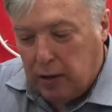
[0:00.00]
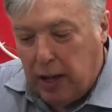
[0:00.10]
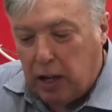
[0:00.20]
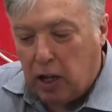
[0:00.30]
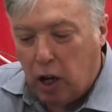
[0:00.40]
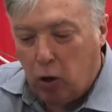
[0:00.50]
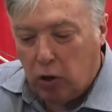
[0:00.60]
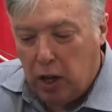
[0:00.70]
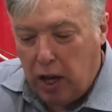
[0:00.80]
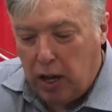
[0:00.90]
that can go
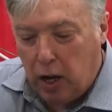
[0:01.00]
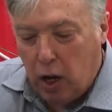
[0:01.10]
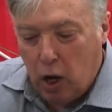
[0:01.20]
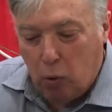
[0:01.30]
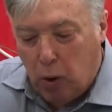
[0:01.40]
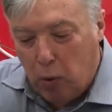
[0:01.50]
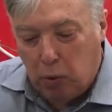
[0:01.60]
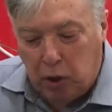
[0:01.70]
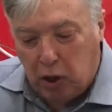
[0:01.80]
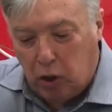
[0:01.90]
on here where
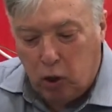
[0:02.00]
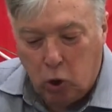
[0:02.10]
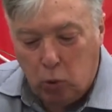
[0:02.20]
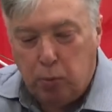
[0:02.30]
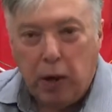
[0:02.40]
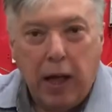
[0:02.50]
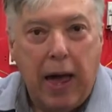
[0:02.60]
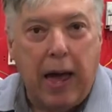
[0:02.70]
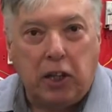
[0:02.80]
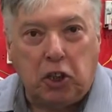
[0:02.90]
we can loop
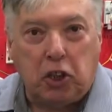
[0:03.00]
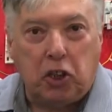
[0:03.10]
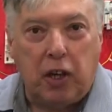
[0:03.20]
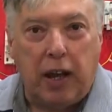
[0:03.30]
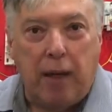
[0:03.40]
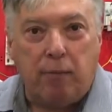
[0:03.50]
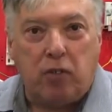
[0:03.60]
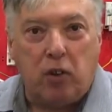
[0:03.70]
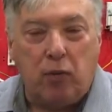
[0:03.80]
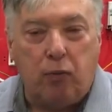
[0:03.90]
extra
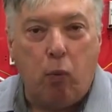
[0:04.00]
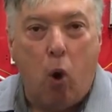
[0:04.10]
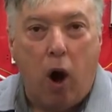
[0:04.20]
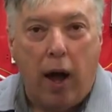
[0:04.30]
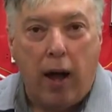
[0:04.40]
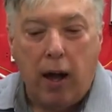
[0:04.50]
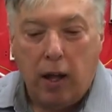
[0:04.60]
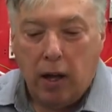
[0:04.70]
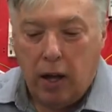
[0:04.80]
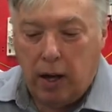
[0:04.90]
lengths of wire
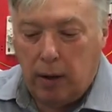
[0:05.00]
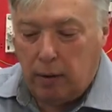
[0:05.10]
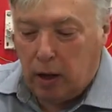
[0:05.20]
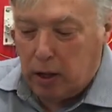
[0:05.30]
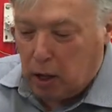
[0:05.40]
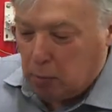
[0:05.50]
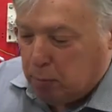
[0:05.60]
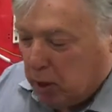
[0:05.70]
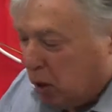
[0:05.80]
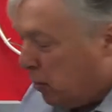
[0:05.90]
and then
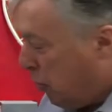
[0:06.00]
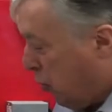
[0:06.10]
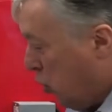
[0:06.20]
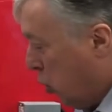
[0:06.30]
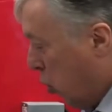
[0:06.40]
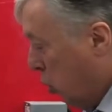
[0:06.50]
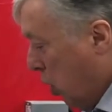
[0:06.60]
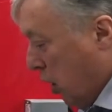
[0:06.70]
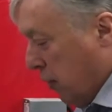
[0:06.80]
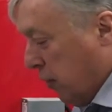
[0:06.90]
bring them through
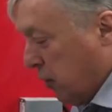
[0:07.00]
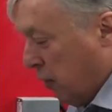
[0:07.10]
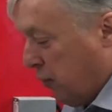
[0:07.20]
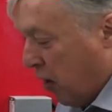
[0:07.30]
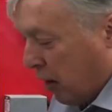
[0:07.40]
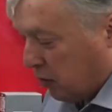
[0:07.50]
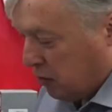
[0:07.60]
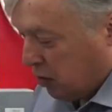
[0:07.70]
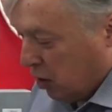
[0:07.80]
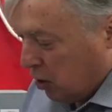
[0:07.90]
from the
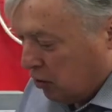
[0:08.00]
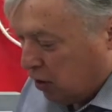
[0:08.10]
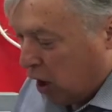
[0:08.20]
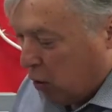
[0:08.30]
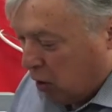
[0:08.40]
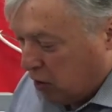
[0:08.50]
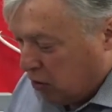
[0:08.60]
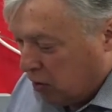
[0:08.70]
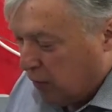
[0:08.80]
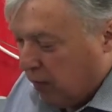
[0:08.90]
front to go
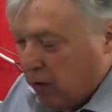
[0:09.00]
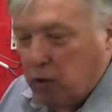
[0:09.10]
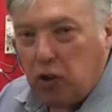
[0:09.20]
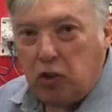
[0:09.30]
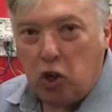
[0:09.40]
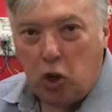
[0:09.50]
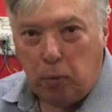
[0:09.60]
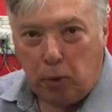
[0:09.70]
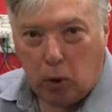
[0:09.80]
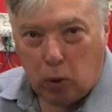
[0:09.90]
into the various
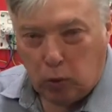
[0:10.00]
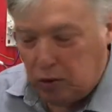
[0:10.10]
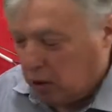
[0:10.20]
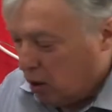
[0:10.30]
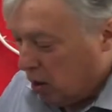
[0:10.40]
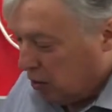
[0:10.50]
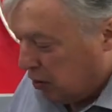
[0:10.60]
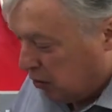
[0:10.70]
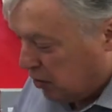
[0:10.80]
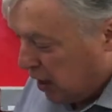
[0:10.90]
terminals.
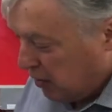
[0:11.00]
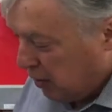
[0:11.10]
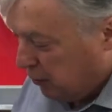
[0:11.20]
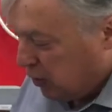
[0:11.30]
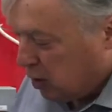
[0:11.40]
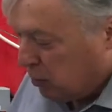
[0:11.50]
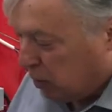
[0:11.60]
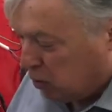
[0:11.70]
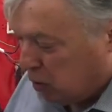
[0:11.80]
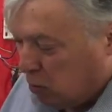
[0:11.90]
So starting from the
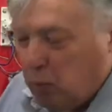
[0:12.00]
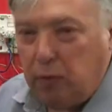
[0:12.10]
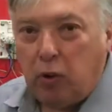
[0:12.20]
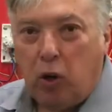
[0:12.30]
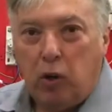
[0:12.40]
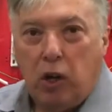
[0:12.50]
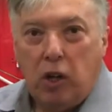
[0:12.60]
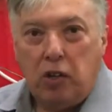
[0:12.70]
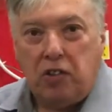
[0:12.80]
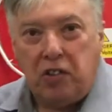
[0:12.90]
bottom, we've got
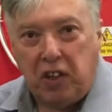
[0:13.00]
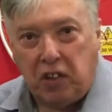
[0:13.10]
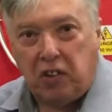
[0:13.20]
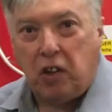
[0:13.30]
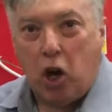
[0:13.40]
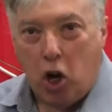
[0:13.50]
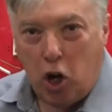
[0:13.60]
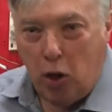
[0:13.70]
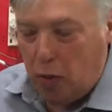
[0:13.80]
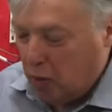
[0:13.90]
6
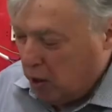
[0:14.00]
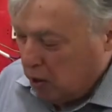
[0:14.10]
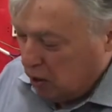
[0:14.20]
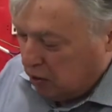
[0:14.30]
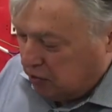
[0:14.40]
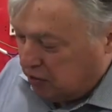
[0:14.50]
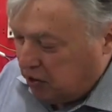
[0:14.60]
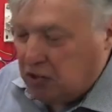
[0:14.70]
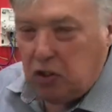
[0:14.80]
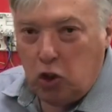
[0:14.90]
earth,
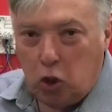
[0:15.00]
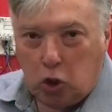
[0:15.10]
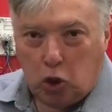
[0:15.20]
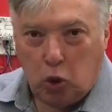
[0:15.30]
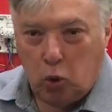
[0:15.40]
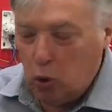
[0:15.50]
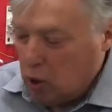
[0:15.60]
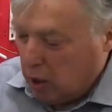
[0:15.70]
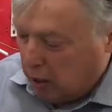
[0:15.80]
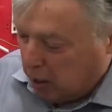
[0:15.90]
6 neutral,
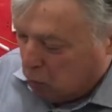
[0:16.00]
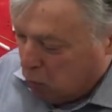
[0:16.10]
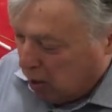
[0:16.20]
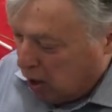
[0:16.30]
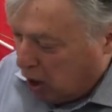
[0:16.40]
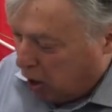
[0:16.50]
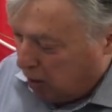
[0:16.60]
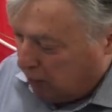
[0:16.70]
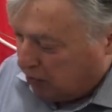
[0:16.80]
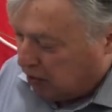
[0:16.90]
and then 1
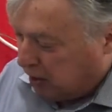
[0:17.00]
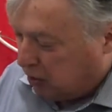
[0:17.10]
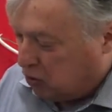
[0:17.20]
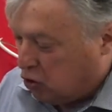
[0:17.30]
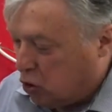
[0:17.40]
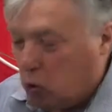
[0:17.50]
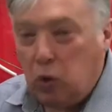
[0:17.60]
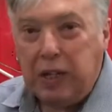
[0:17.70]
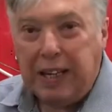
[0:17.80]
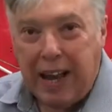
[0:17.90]
live is linked to
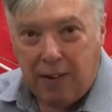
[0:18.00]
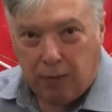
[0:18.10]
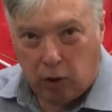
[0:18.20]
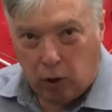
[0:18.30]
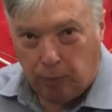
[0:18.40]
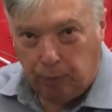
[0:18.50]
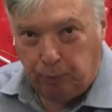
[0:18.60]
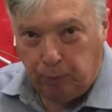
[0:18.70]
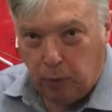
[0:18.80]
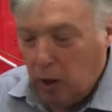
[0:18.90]
11.
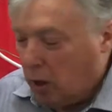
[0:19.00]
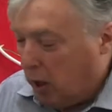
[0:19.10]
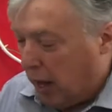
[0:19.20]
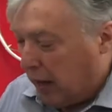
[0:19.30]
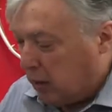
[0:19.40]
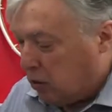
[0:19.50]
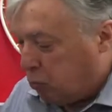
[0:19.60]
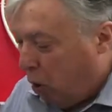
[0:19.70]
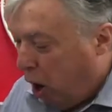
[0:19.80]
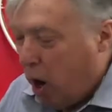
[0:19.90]
And
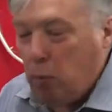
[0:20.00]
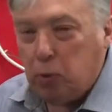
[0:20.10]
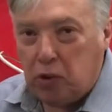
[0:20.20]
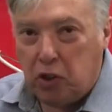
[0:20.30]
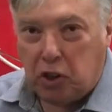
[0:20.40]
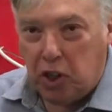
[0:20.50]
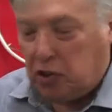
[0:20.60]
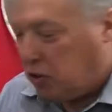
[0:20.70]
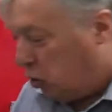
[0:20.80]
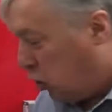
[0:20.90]
what I would
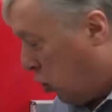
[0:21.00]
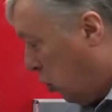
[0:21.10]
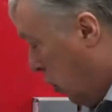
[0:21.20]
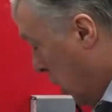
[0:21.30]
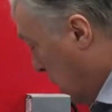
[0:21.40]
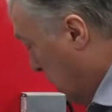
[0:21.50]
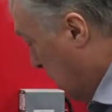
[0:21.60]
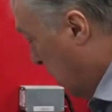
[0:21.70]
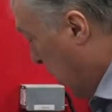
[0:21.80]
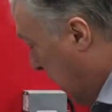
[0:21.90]
suggest you do is
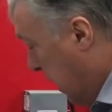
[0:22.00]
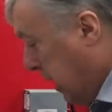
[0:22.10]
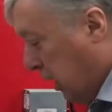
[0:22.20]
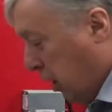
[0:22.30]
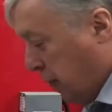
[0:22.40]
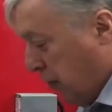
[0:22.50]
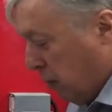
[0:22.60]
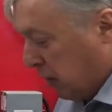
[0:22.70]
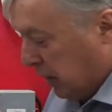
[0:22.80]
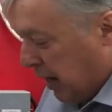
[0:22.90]
to get a link
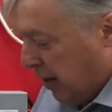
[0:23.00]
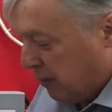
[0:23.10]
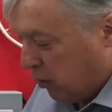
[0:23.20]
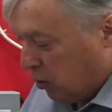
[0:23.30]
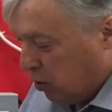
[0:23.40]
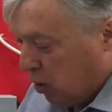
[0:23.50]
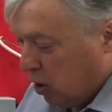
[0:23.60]
from 11